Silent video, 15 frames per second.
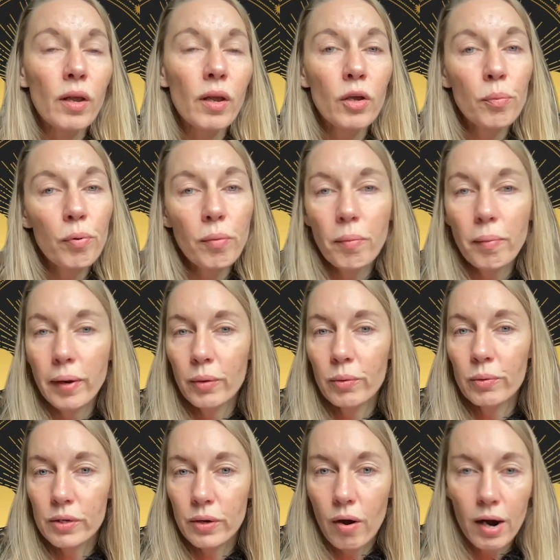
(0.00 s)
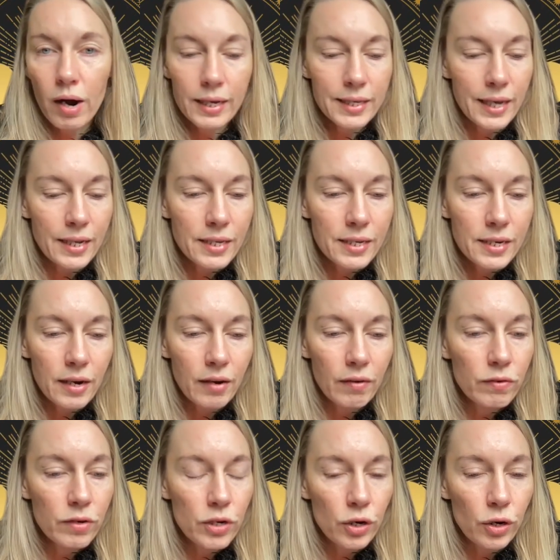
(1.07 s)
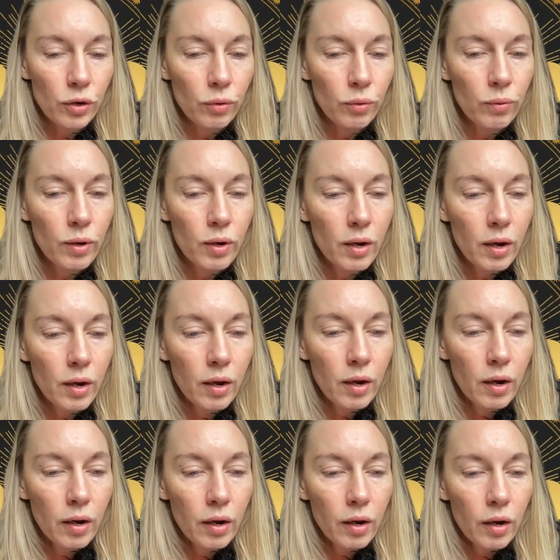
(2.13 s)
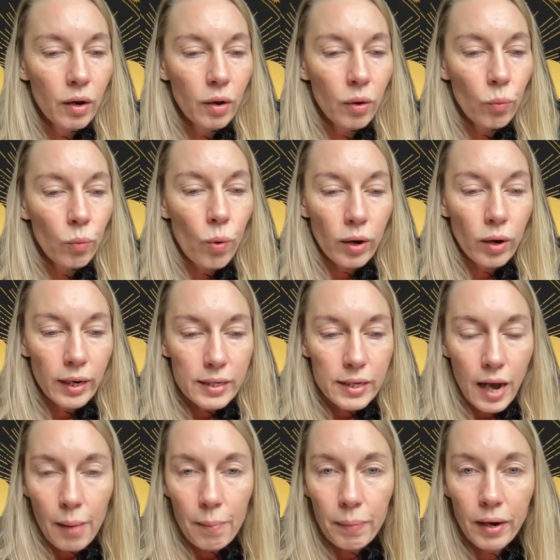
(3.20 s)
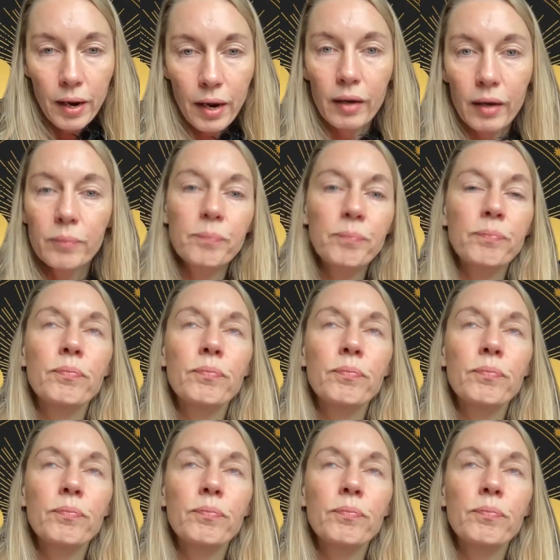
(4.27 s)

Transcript: you're probably also highly sensitive to what is happening